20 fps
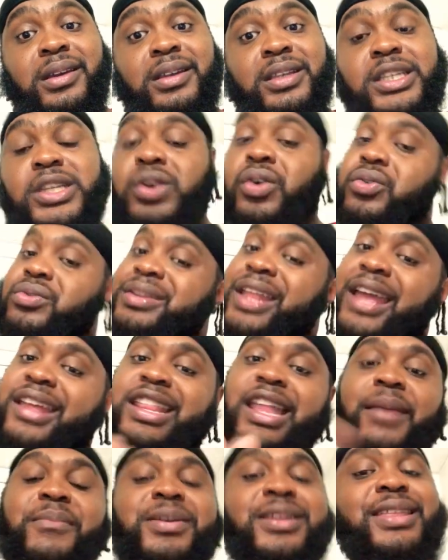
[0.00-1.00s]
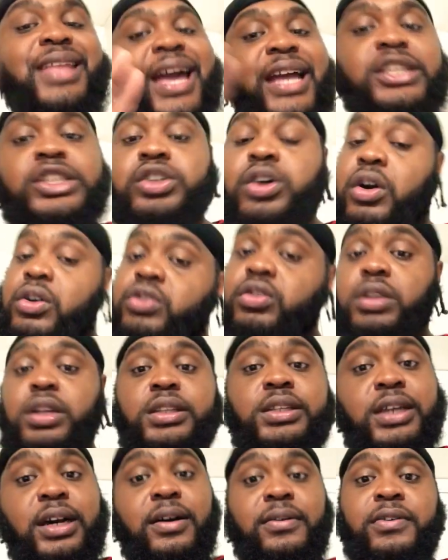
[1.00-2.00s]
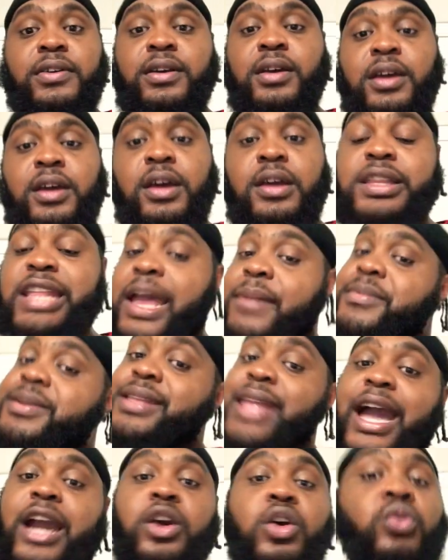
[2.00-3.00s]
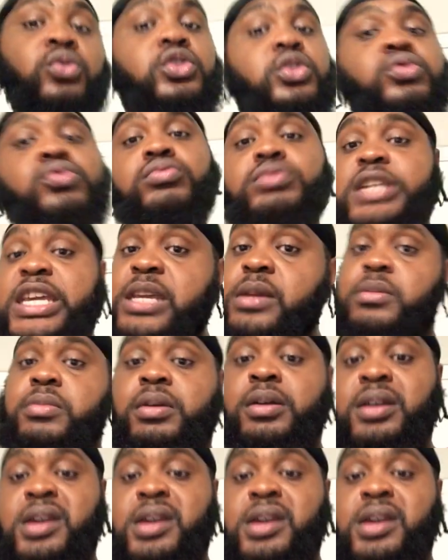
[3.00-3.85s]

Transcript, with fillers: So let, let me not talk you to death. Let me not go too deep.